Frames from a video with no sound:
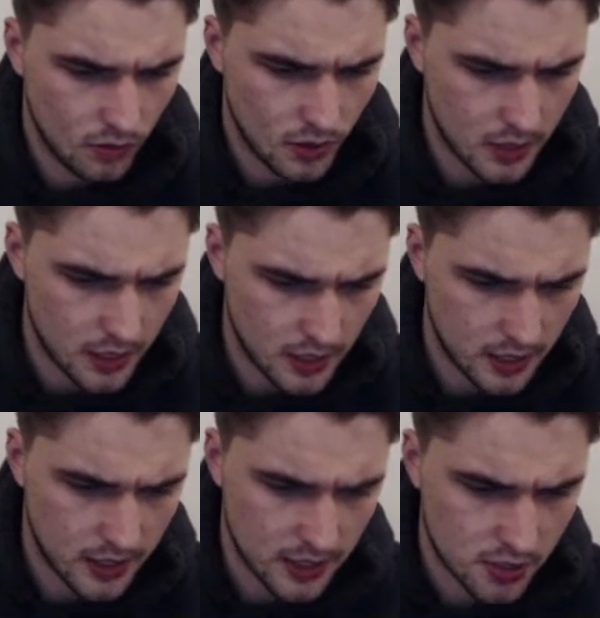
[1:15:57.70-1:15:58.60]

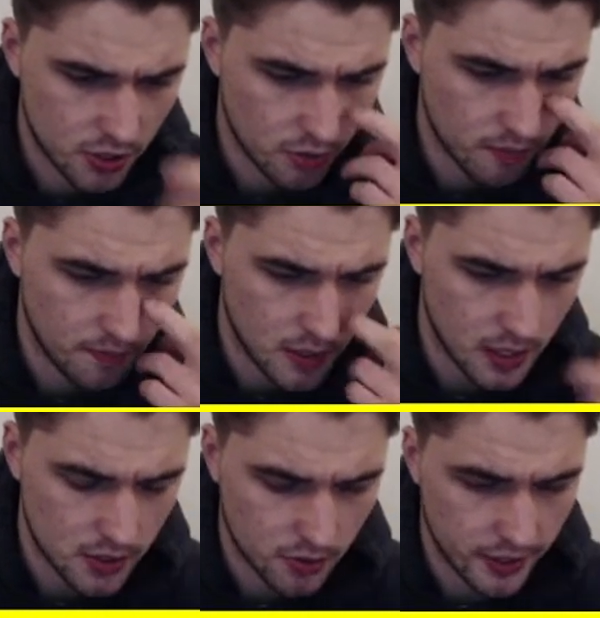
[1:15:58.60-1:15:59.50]
That's good
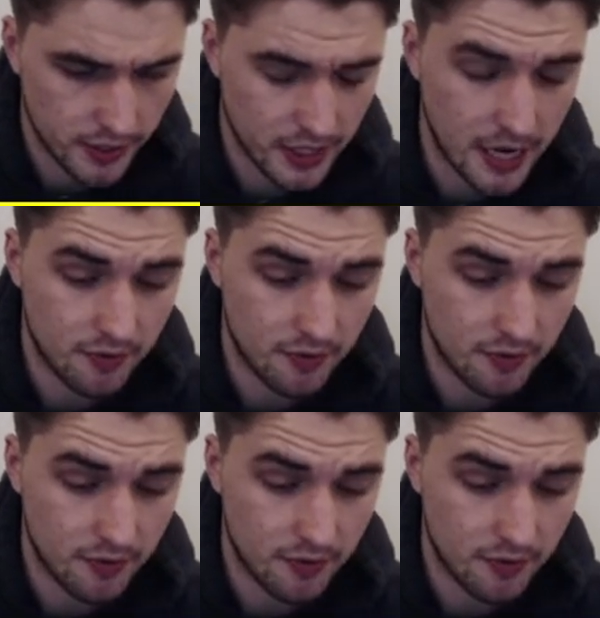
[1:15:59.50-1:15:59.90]
on. Sorry, yeah.